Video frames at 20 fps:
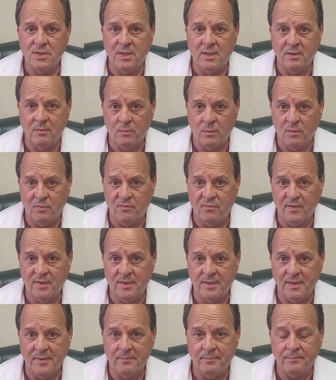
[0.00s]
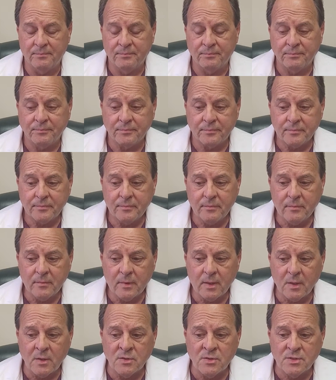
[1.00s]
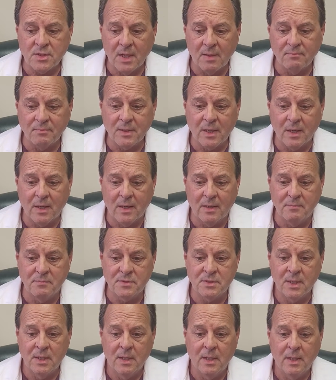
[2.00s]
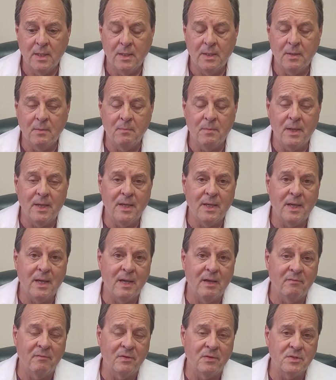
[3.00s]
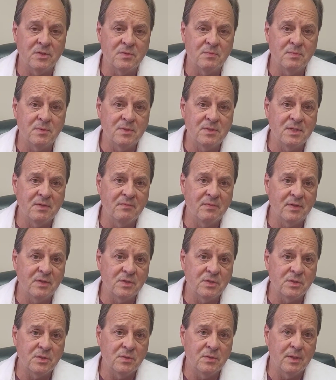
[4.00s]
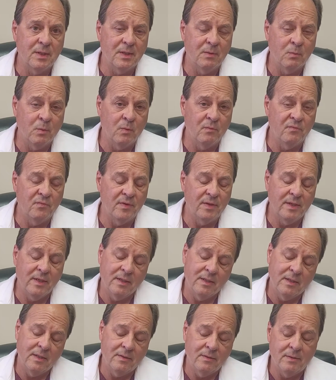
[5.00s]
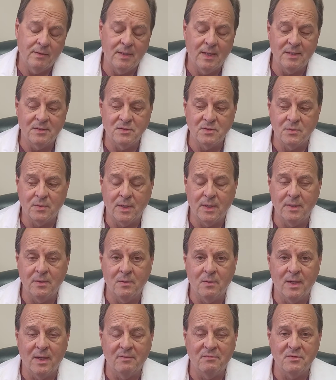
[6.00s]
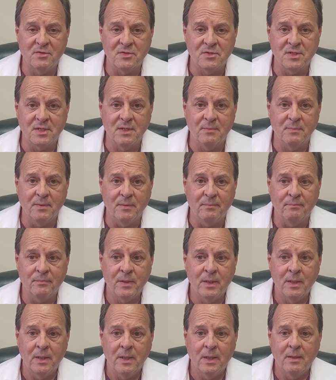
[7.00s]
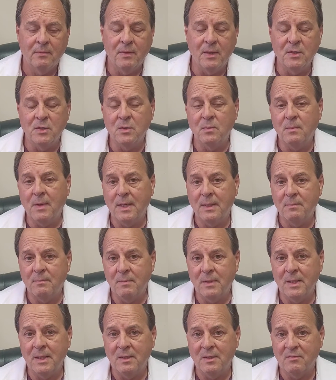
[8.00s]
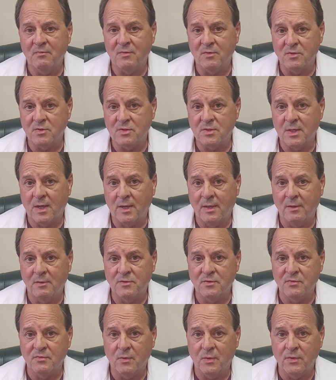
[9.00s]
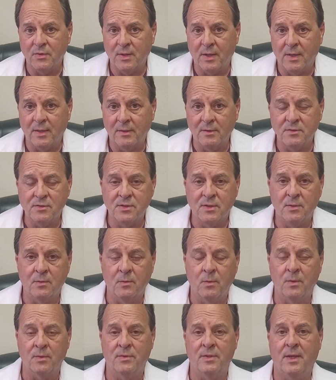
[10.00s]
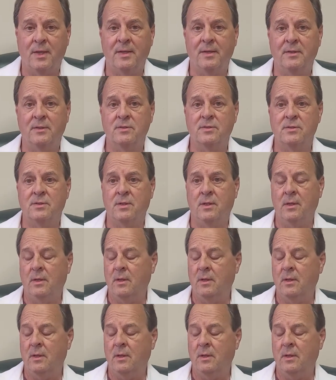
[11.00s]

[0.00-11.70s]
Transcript: that it will fit in. Sometimes you may have a specific shoe that it won't fit in, and that's okay. You'll have to skip it. They do make many different styles of orthotics. There are orthotics